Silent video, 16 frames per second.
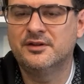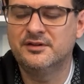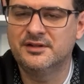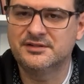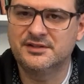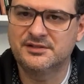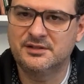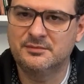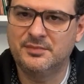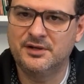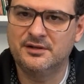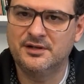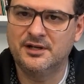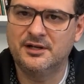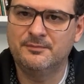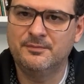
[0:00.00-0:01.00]
than the existing
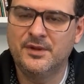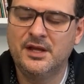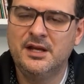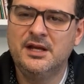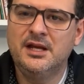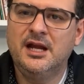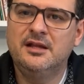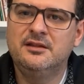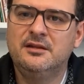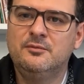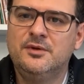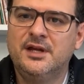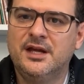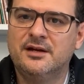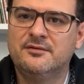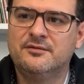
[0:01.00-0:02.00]
paradigm. And then
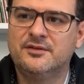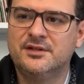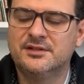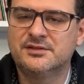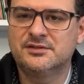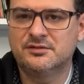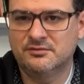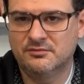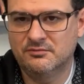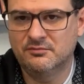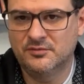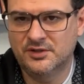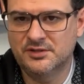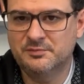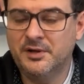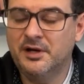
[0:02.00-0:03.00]
we have this
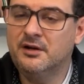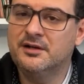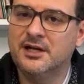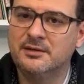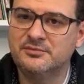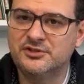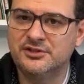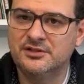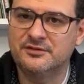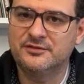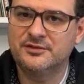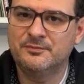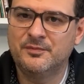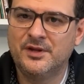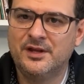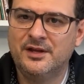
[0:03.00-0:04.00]
paradigm shift.